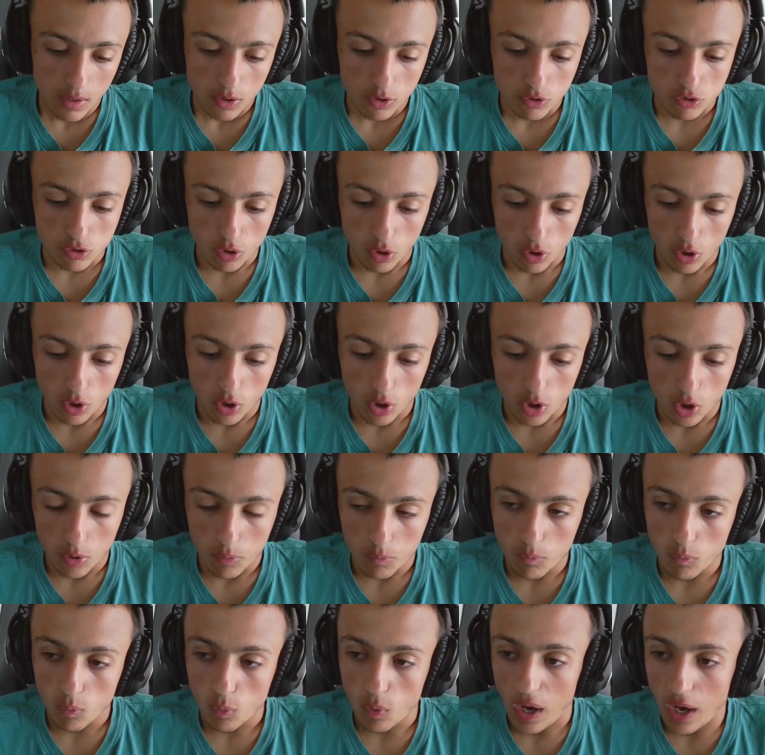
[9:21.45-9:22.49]

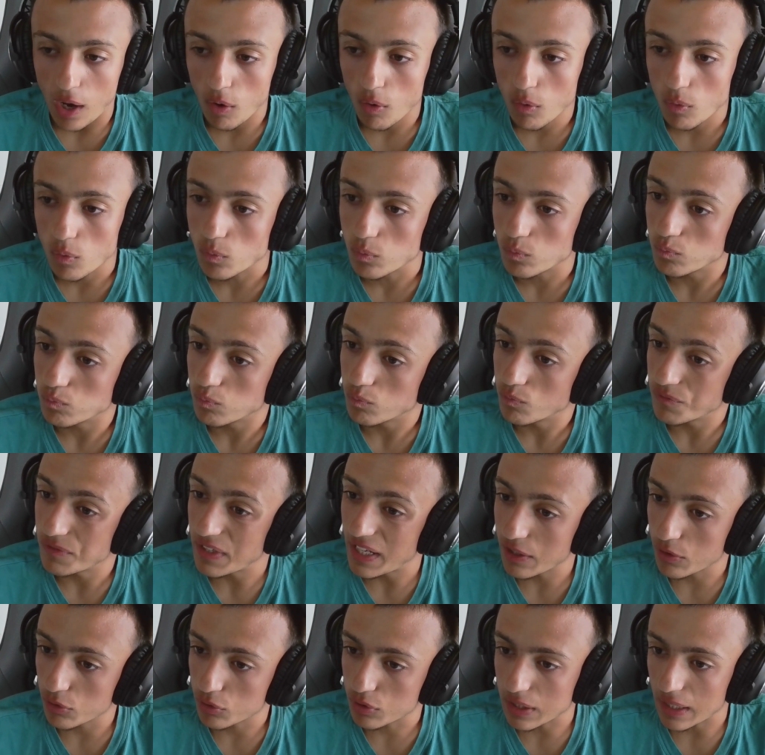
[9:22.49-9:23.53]
So, wow.
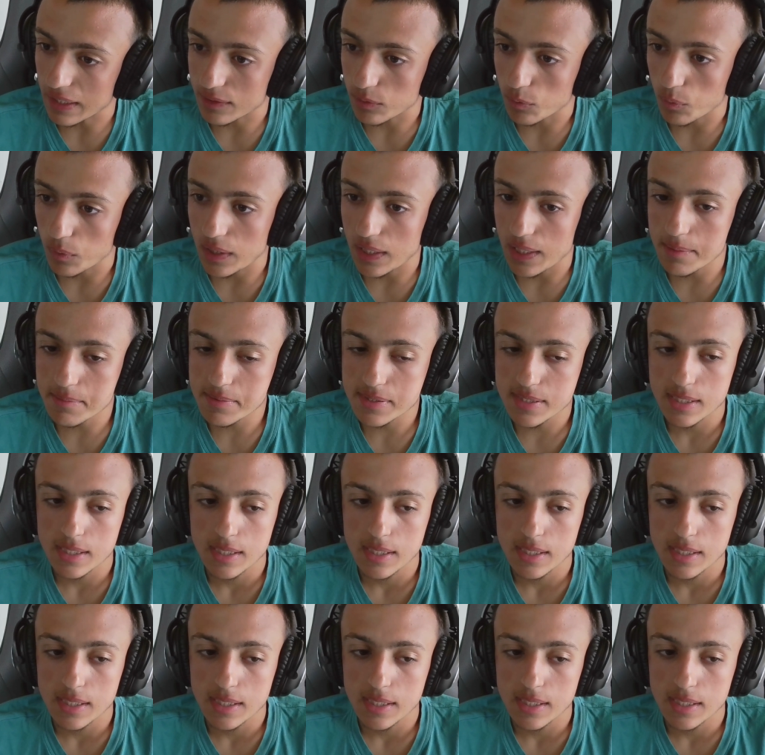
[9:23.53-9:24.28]
Very good car, the Williams.